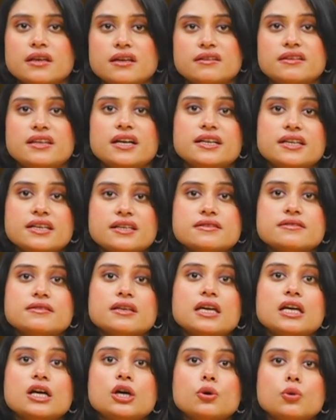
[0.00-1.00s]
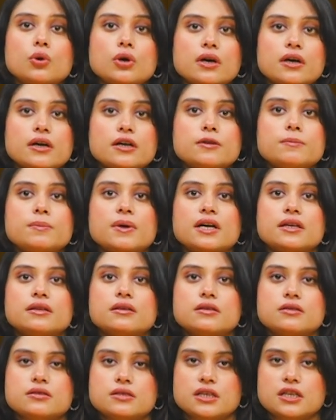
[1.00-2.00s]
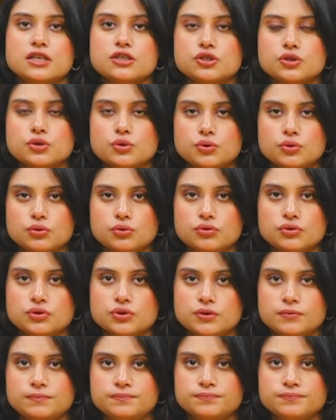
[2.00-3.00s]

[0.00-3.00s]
that he is inquired by the stagecoach.